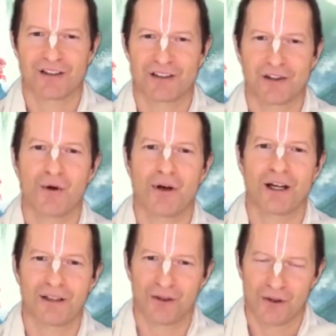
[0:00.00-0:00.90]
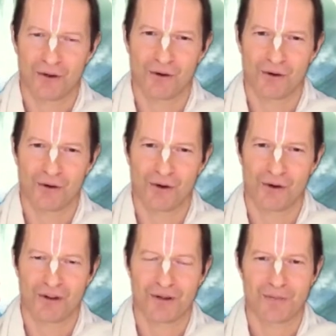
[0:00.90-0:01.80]
slogan
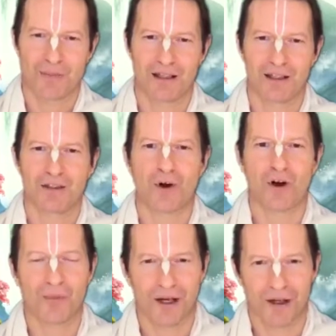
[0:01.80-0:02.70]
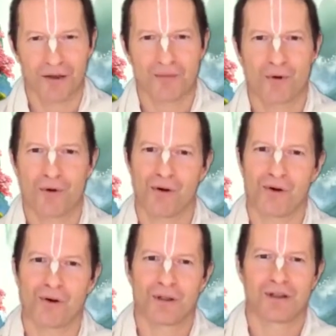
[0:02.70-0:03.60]
or dogma or